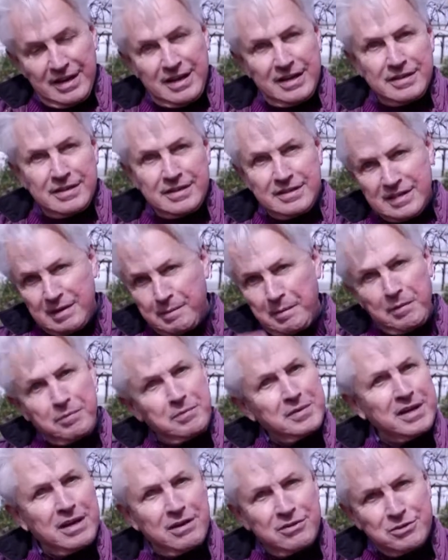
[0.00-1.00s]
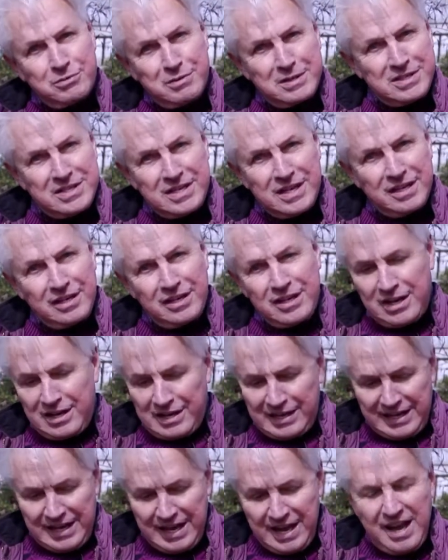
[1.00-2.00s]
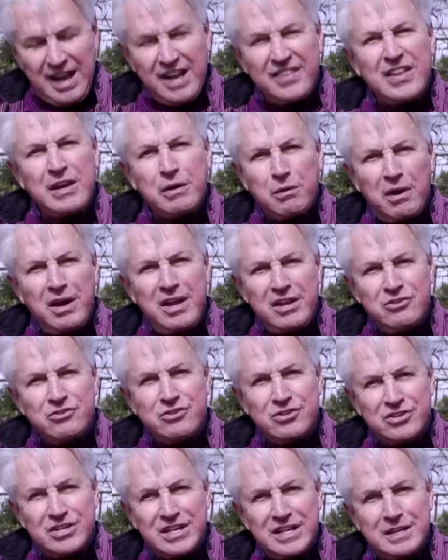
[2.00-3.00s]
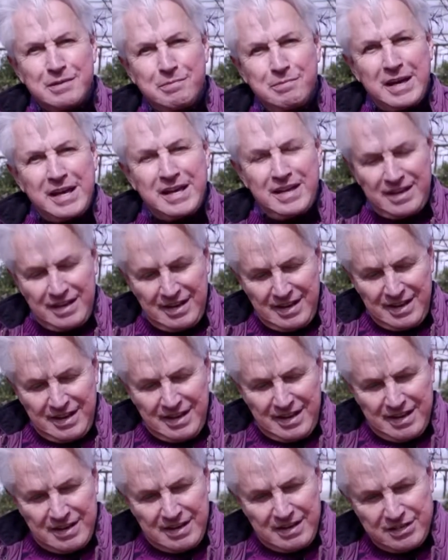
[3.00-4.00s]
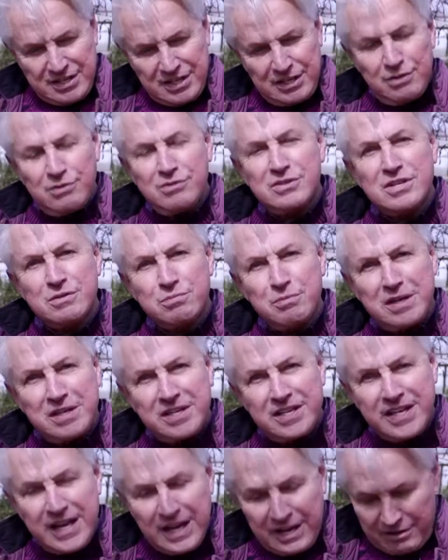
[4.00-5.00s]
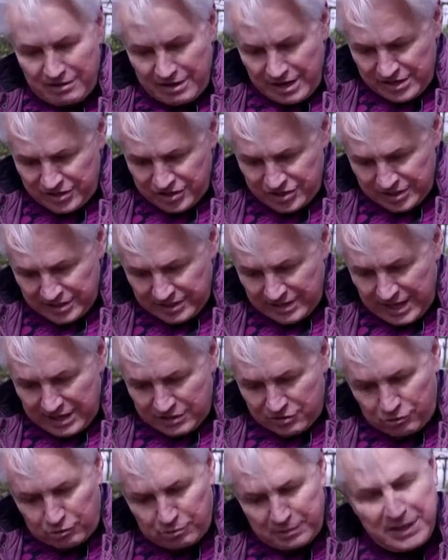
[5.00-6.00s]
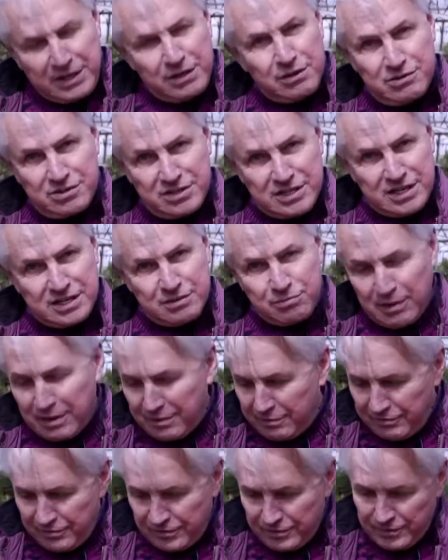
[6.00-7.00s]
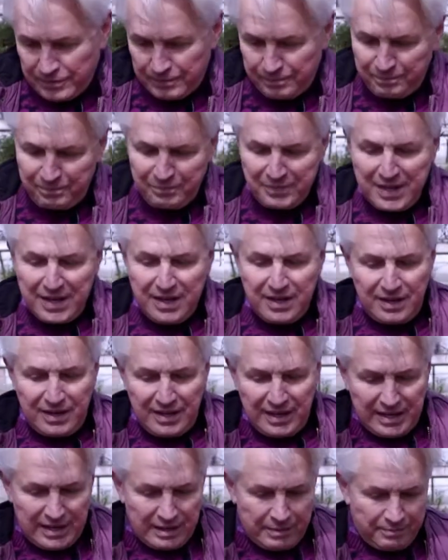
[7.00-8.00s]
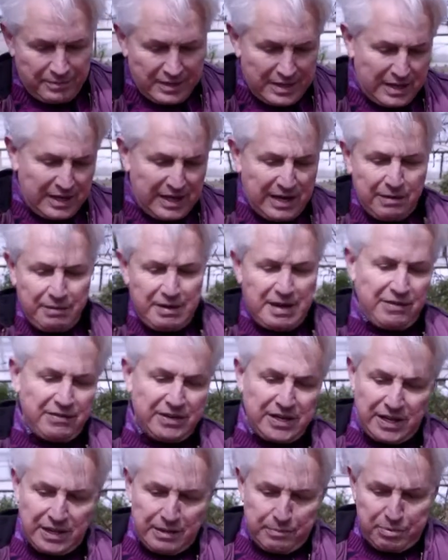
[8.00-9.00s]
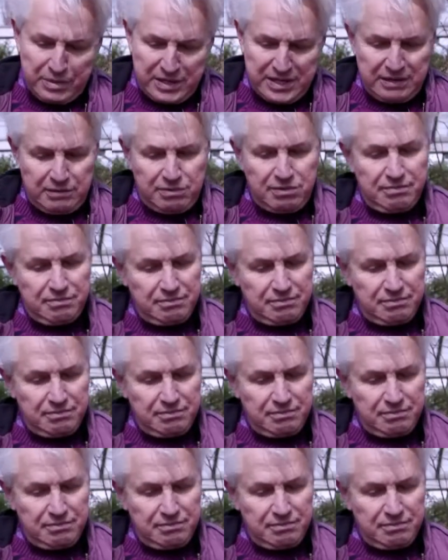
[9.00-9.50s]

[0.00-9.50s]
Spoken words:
and some of them go twisted and curly, and they're quite interesting to make, to use as winter decoration. And that's all we use this one for. And here we have another pretty